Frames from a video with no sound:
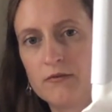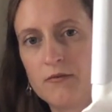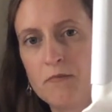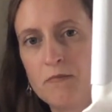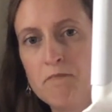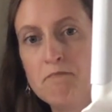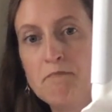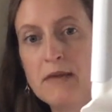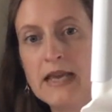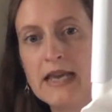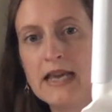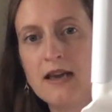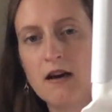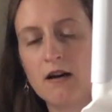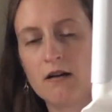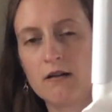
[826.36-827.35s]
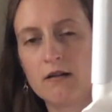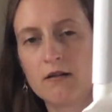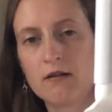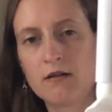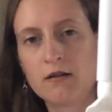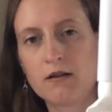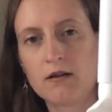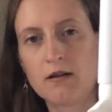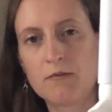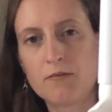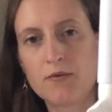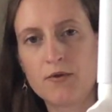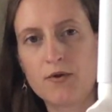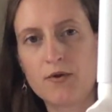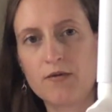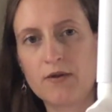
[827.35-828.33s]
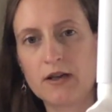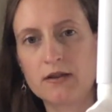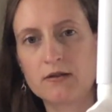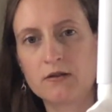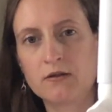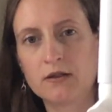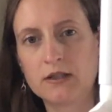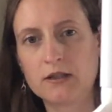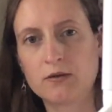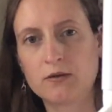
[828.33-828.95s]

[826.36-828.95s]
meagre progress on Little